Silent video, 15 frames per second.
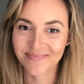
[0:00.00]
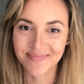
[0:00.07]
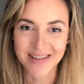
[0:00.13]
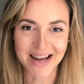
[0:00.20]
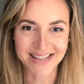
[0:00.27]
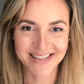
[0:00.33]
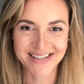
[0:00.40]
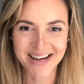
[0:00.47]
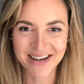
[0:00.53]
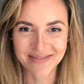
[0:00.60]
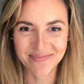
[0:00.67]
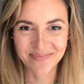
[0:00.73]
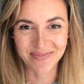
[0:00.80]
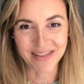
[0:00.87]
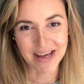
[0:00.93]
That's it.
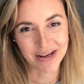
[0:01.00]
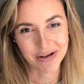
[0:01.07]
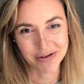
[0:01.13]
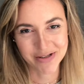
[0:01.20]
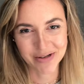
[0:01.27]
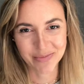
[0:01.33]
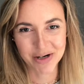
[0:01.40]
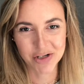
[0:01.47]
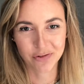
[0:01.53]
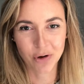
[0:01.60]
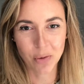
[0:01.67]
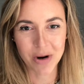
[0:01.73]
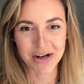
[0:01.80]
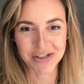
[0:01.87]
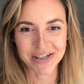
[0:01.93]
Thank you so much for
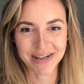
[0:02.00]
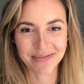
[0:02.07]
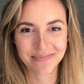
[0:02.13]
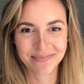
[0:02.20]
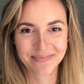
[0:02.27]
watching.